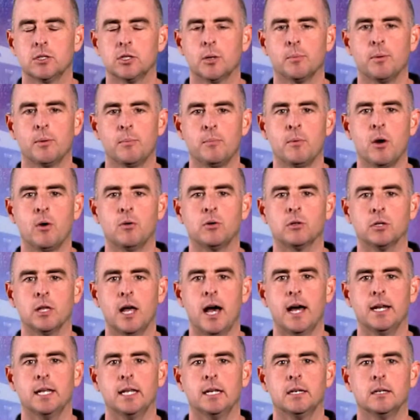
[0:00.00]
to promote
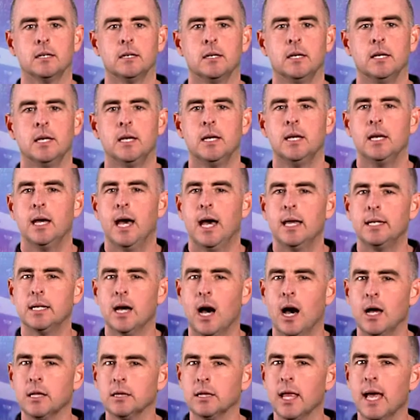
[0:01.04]
clotting, and
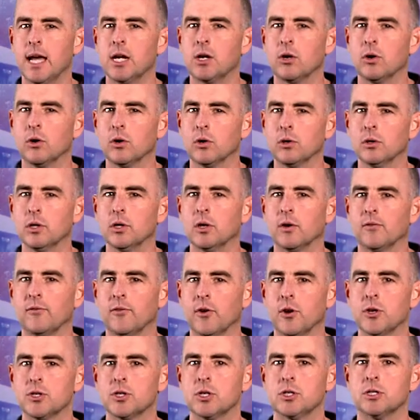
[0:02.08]
unlike earlier
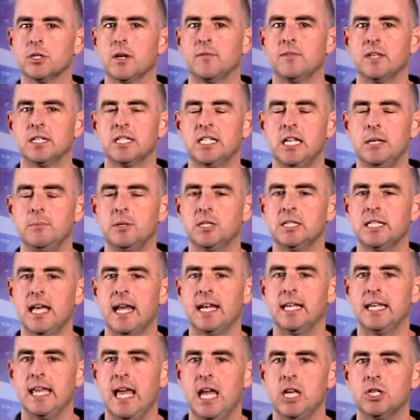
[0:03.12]
versions of this
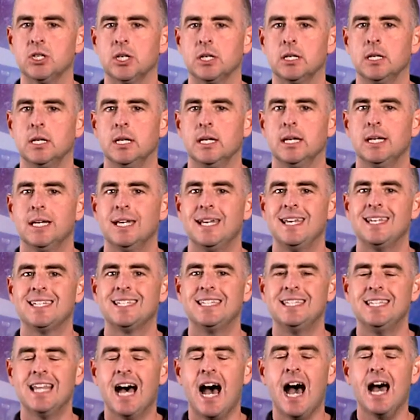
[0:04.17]
hemostatic agent, is
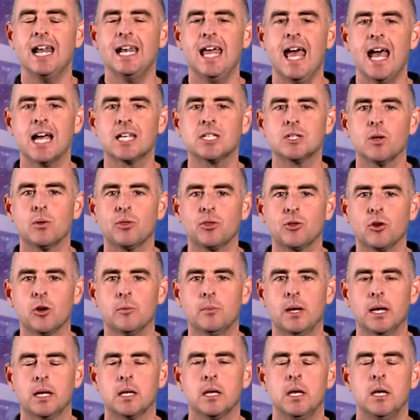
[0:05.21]
not
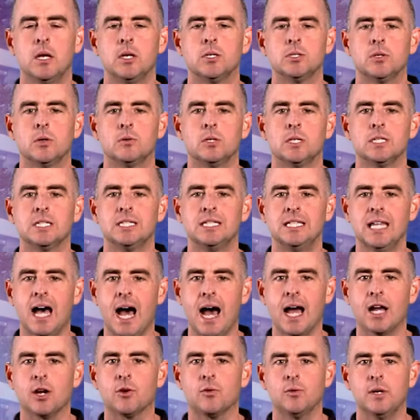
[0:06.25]
exothermic, so does
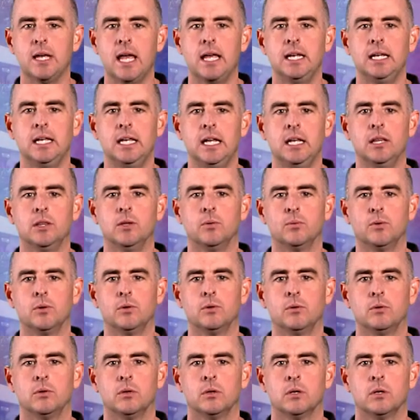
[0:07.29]
not create heat in the wound.